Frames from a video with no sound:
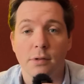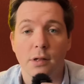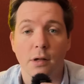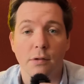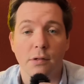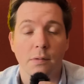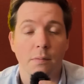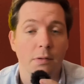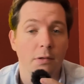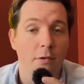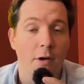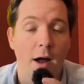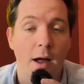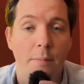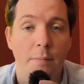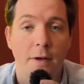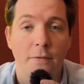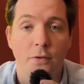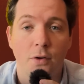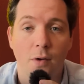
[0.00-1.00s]
so
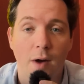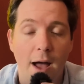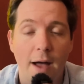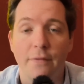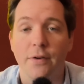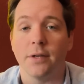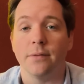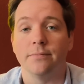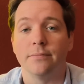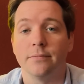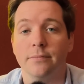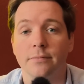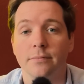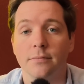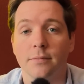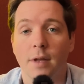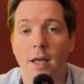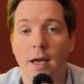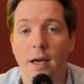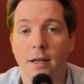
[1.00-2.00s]
subscribe if you haven't,
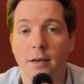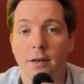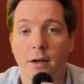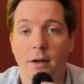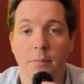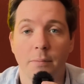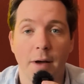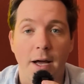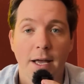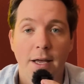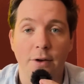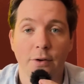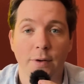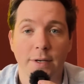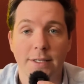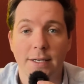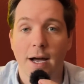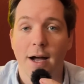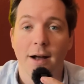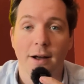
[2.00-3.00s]
and I'll buy you a
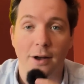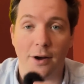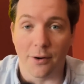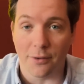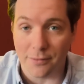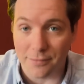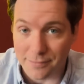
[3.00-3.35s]
taco.